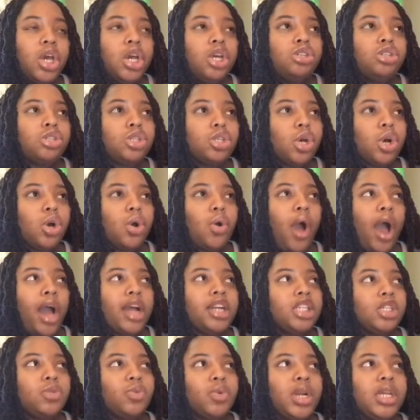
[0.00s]
So I
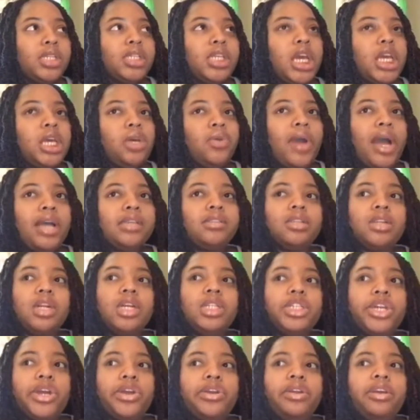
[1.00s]
just want to take you guys on a
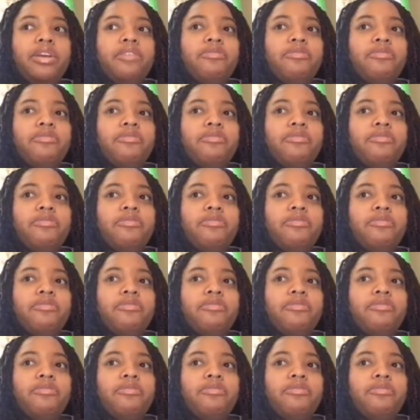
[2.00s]
journey